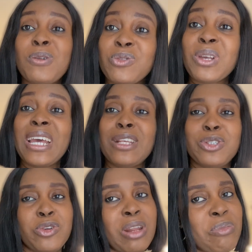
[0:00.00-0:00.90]
also get a
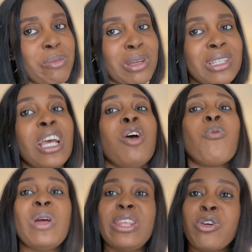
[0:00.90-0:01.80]
study permit
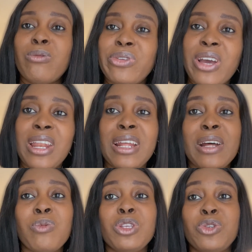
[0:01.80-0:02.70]
when they come to
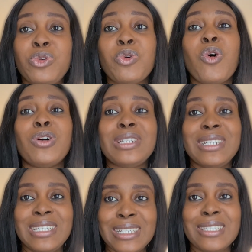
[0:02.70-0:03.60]
Canada with you
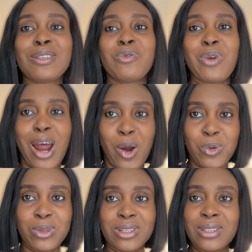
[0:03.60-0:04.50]
on this
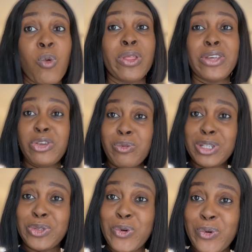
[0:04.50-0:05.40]
route. Now, one thing you
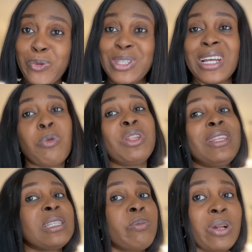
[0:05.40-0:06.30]
must know is that
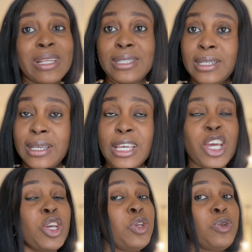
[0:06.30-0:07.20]
with this policy,
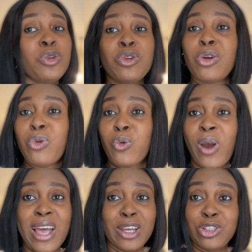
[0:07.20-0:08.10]
you do not
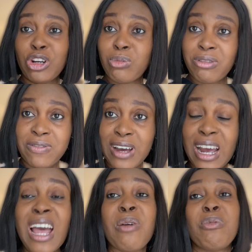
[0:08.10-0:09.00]
require a job
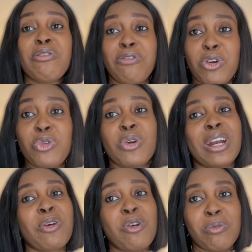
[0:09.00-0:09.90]
offer before you
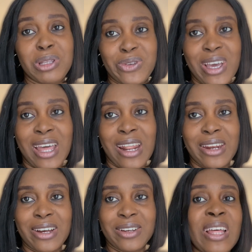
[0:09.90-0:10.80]
can come into
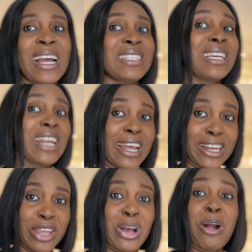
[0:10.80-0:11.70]
Canada. Now, like I said
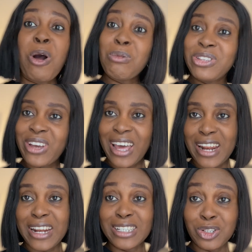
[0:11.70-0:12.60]
earlier, you can come into
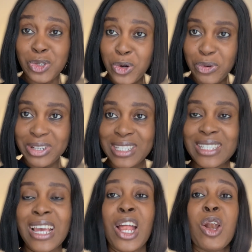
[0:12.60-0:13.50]
Canada as a
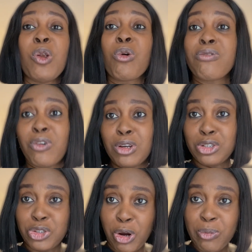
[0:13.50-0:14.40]
tourist, look for a
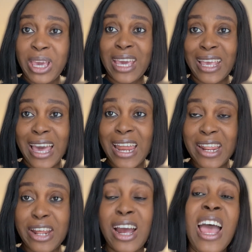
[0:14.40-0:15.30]
job here in
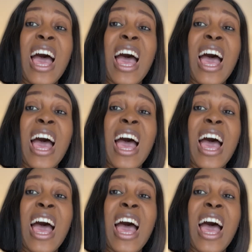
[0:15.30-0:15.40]
Canada,